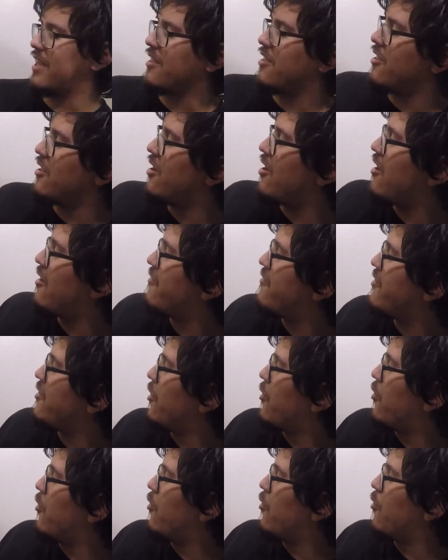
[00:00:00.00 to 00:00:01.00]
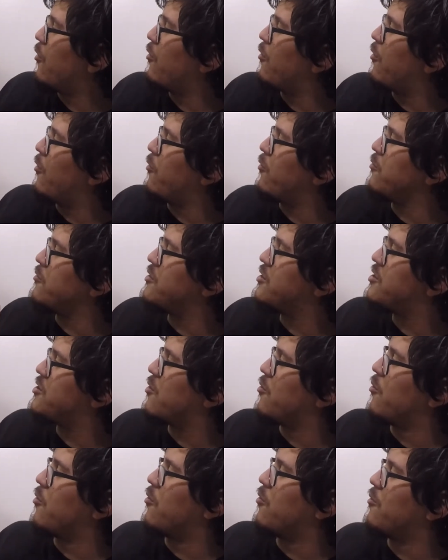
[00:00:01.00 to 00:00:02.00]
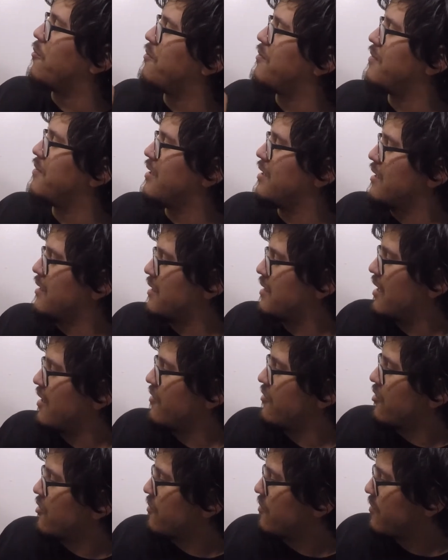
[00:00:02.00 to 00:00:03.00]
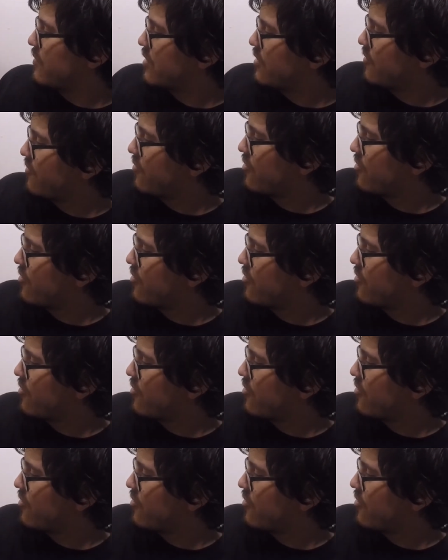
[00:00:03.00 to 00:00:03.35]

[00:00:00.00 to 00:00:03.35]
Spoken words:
I love the whole old school cover of the